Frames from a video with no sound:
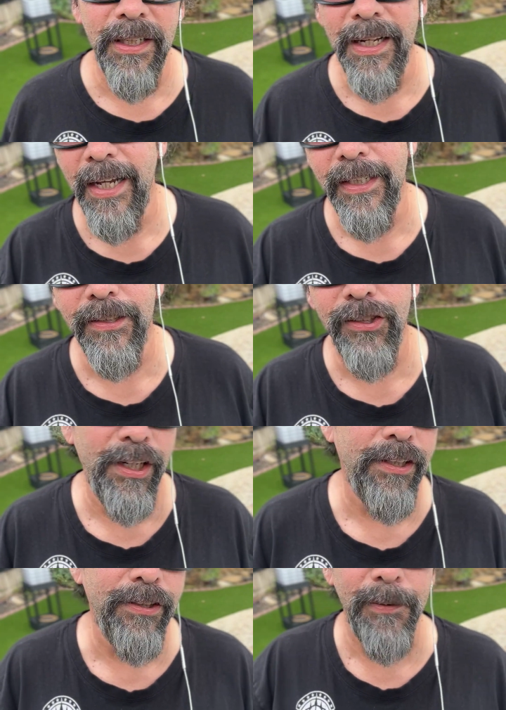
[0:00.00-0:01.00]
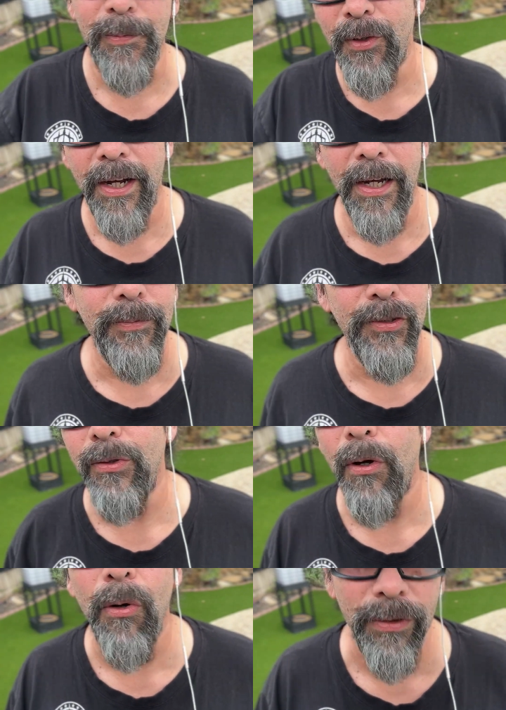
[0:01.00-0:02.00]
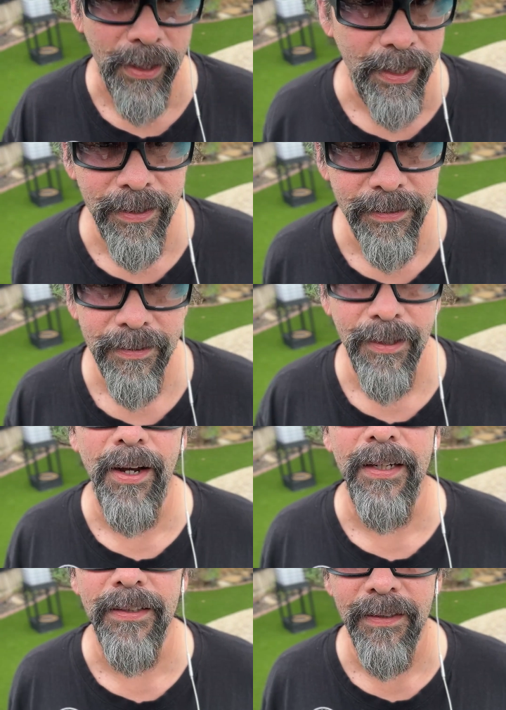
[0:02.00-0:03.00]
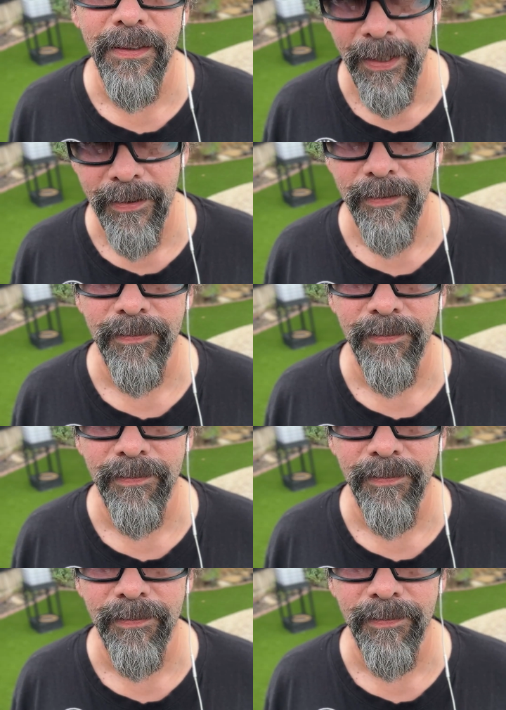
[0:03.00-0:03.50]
Like, share, subscribe, do the whole thing. All right, later.